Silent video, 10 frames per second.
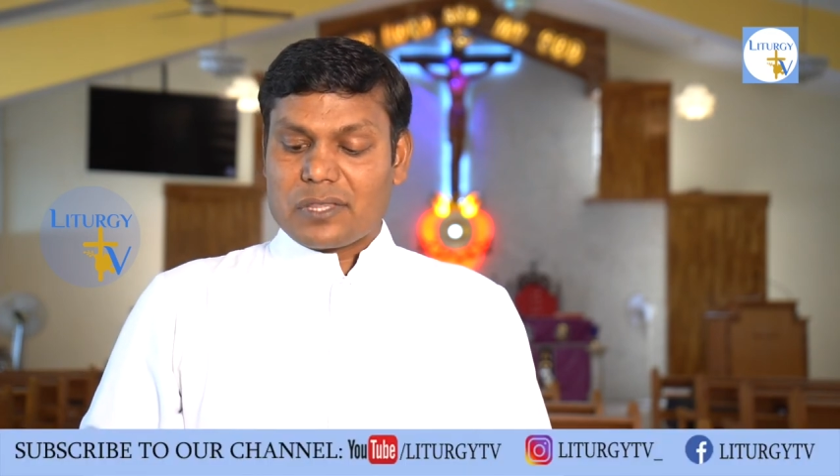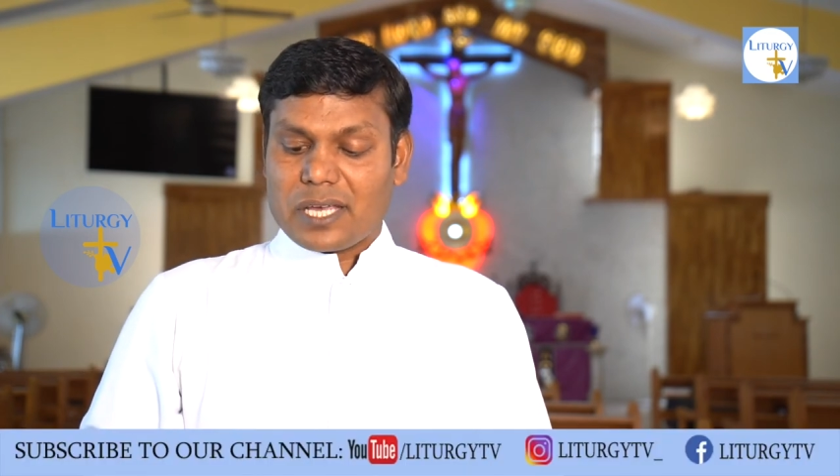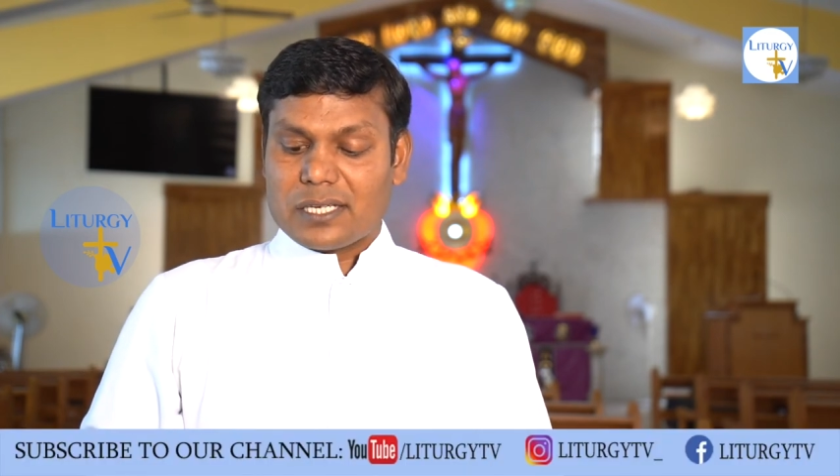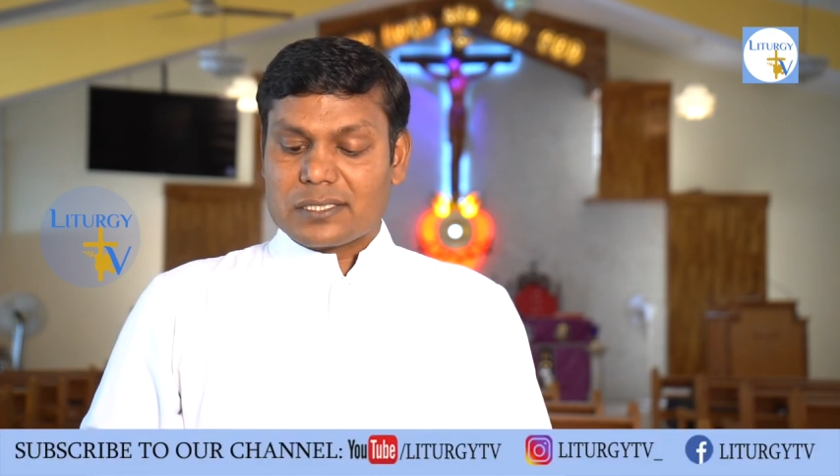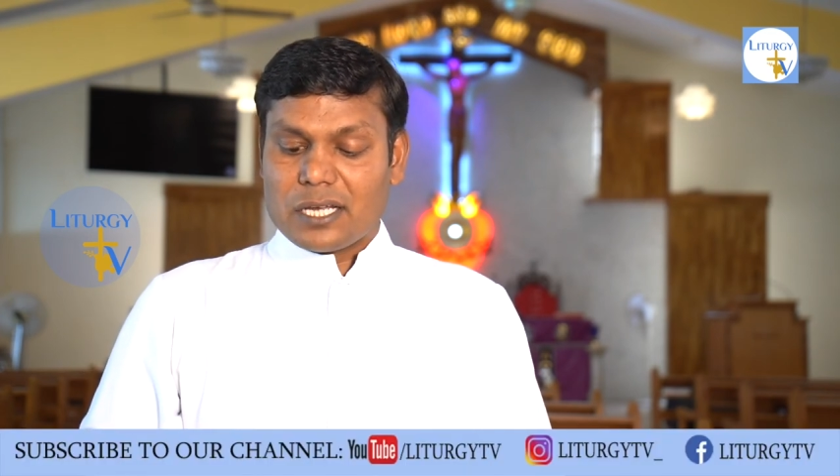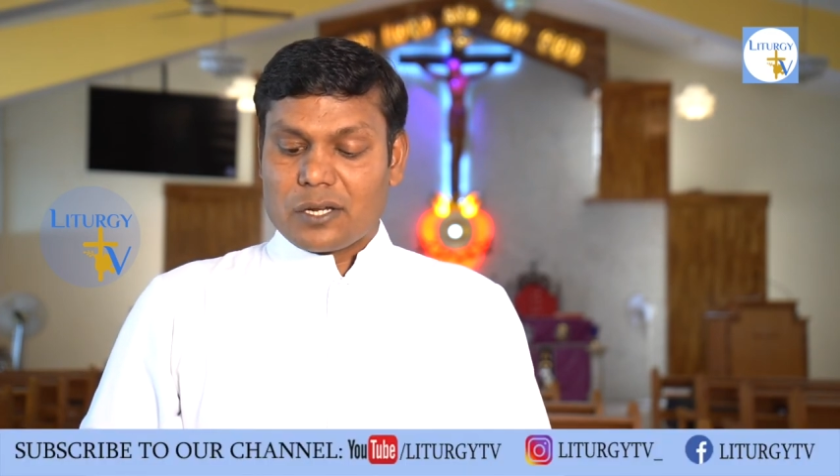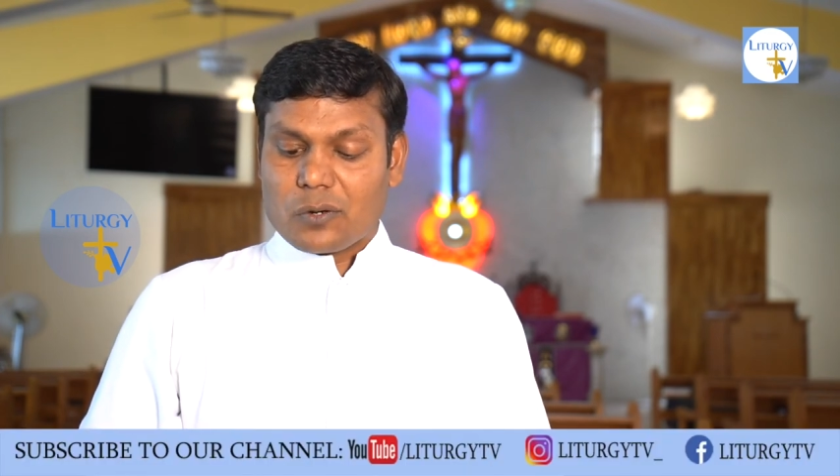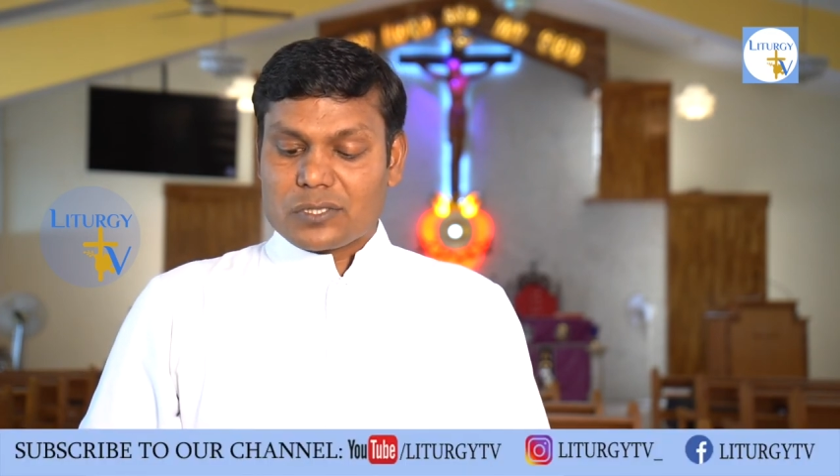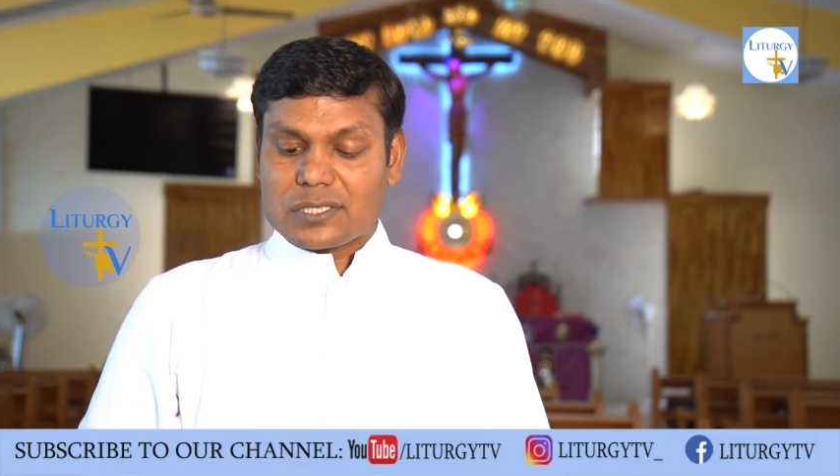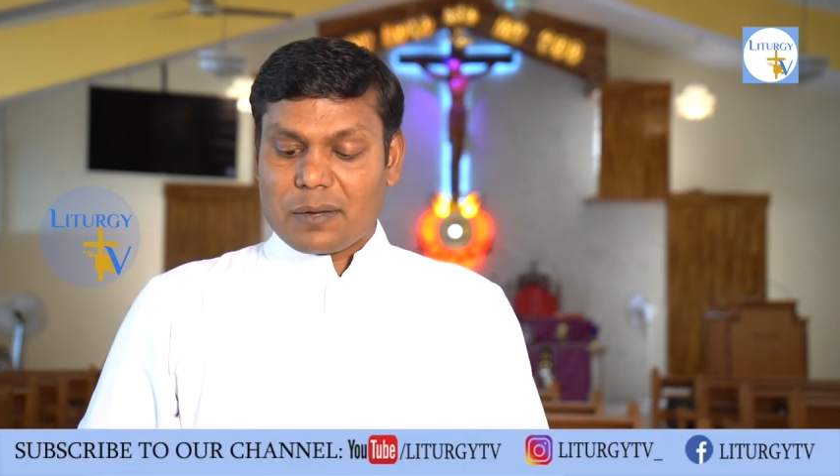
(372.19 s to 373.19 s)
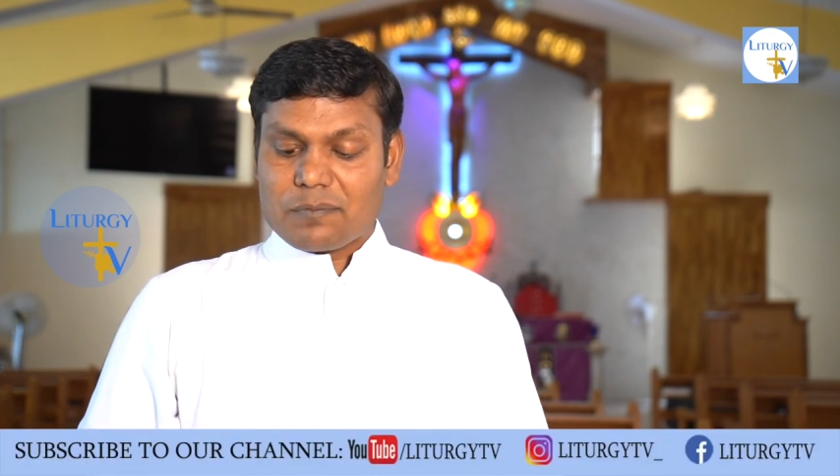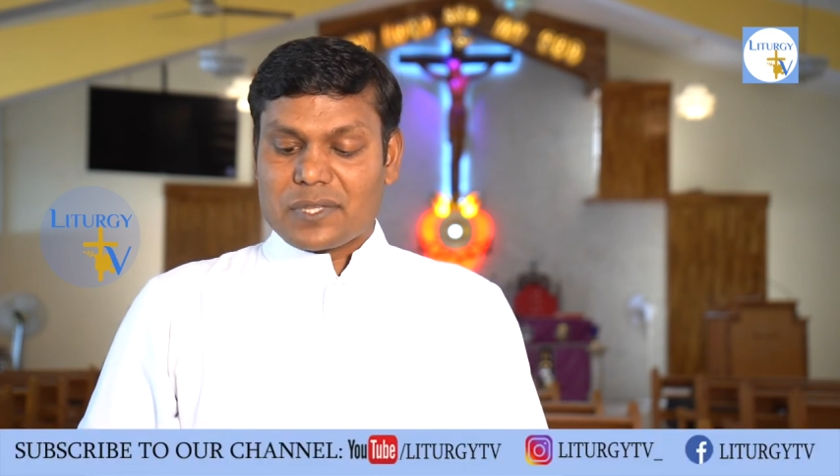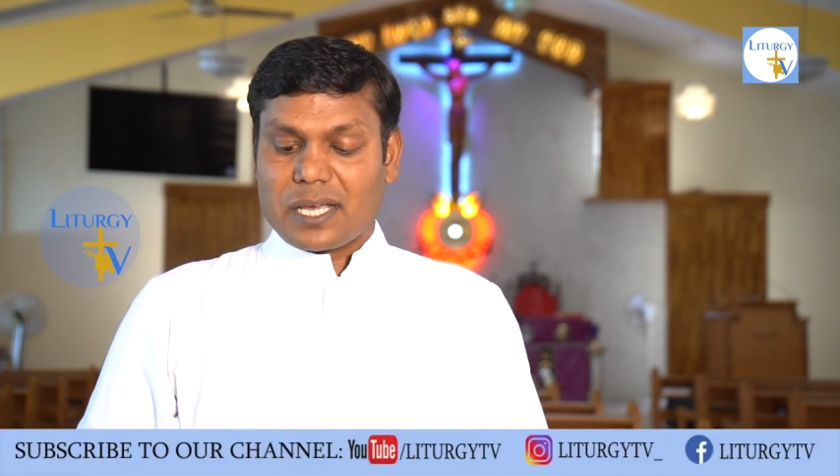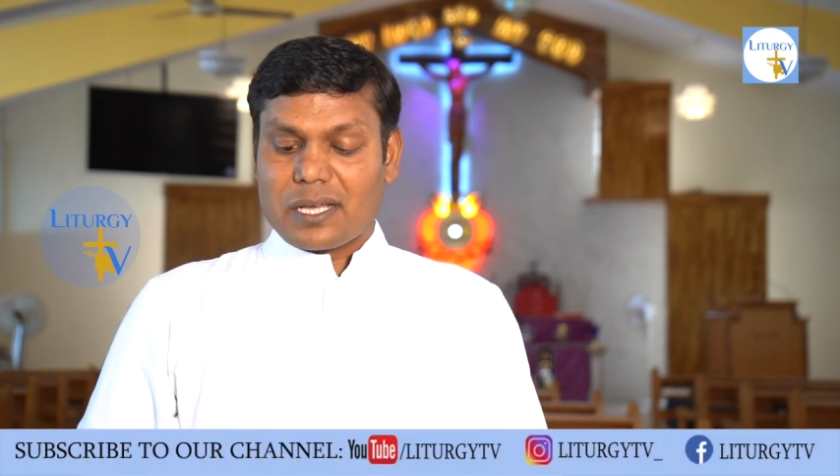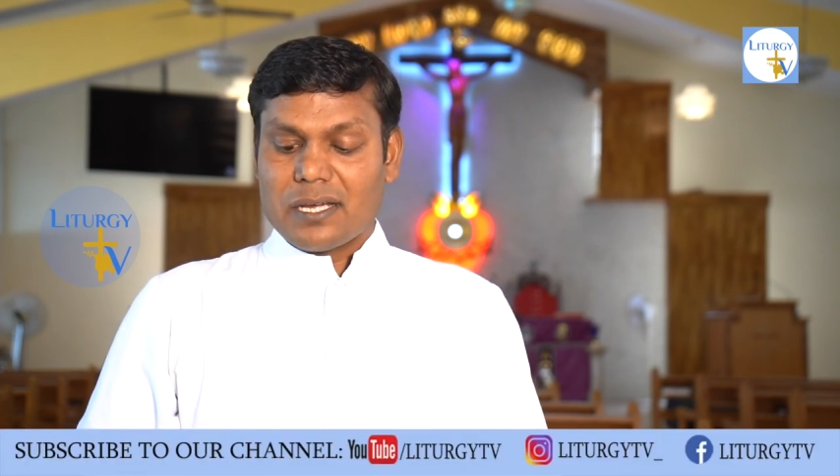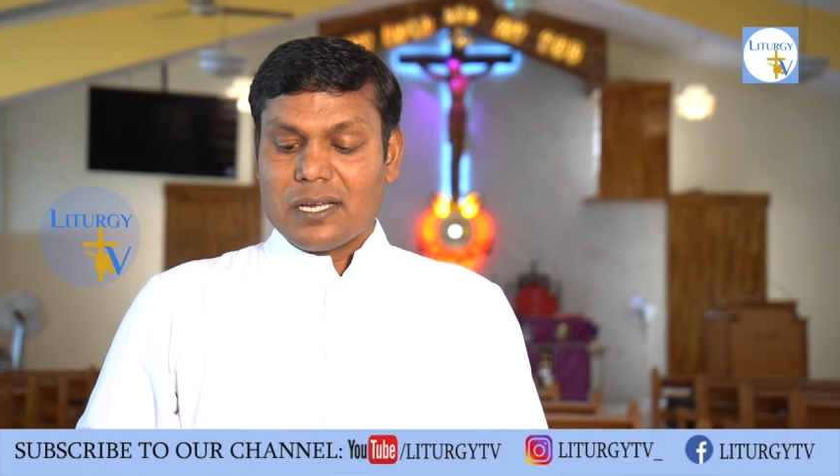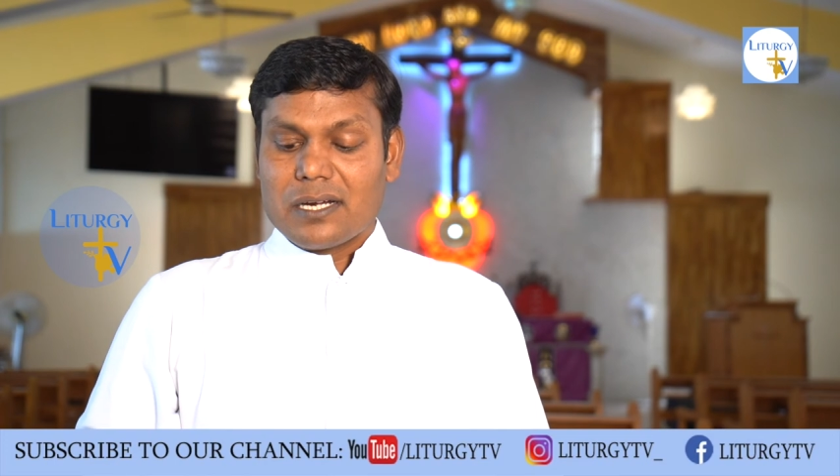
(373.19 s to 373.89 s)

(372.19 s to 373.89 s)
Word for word: thinks he knows something